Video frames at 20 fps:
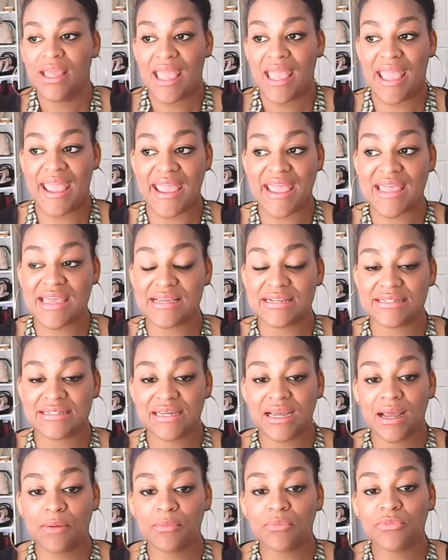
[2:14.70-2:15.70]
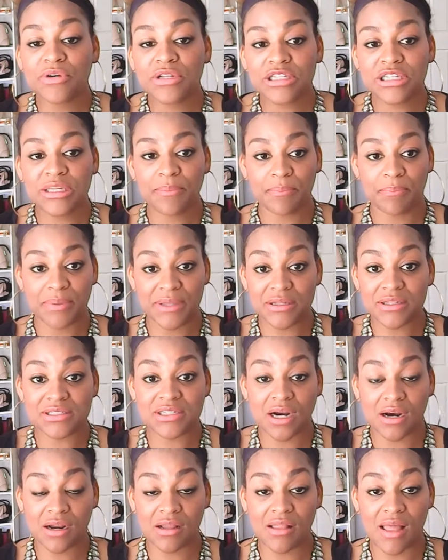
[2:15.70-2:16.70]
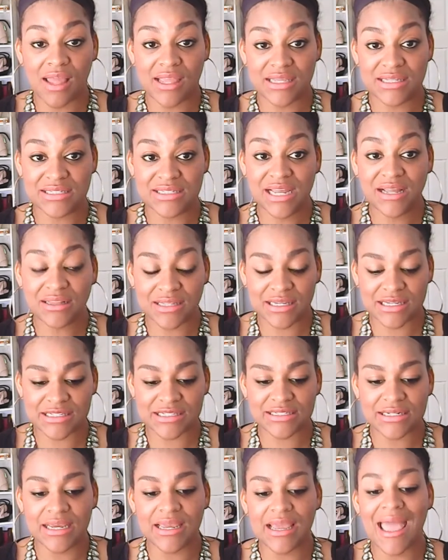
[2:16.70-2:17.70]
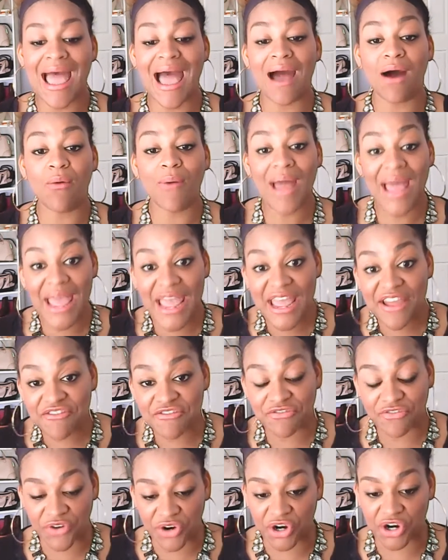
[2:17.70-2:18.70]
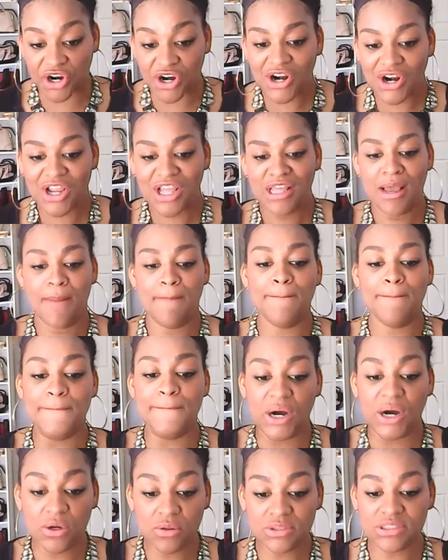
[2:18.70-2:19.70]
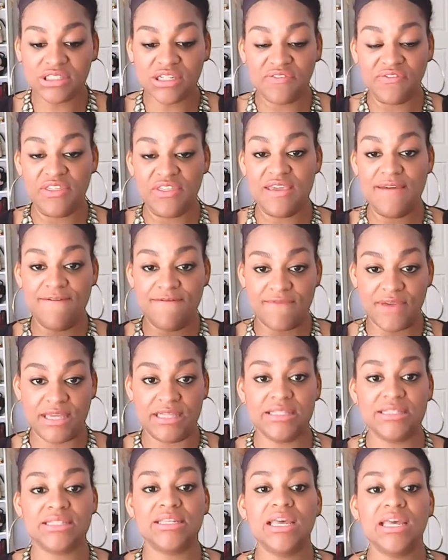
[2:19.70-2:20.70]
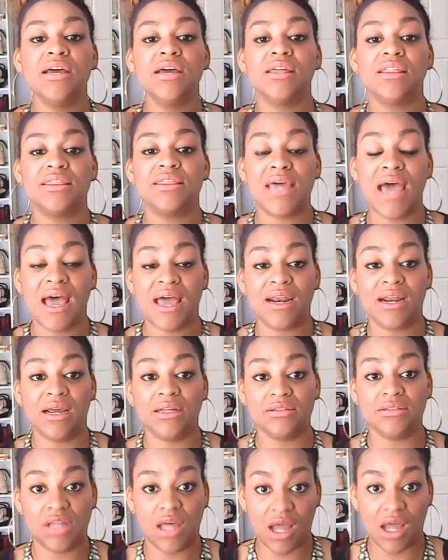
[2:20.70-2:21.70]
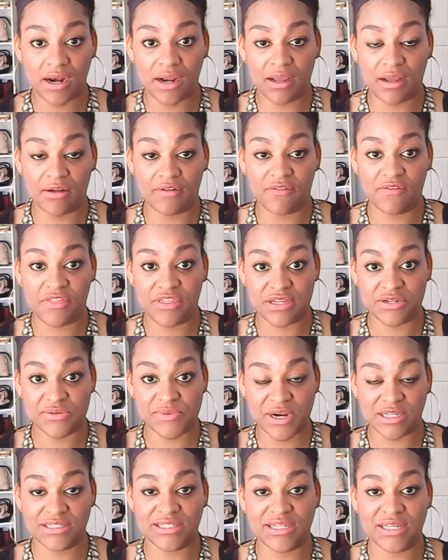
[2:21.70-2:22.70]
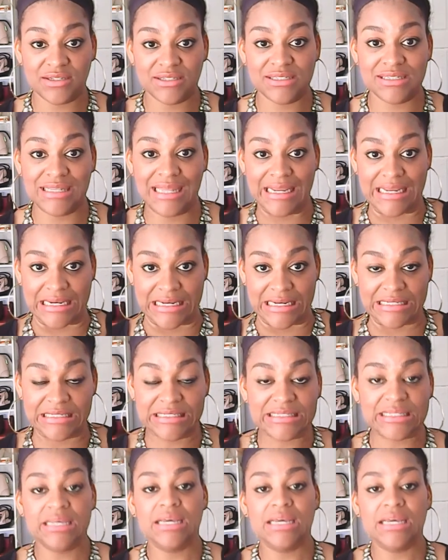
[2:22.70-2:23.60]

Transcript: and really build our clientele list. However, most of the events that a lot of the direct sales ladies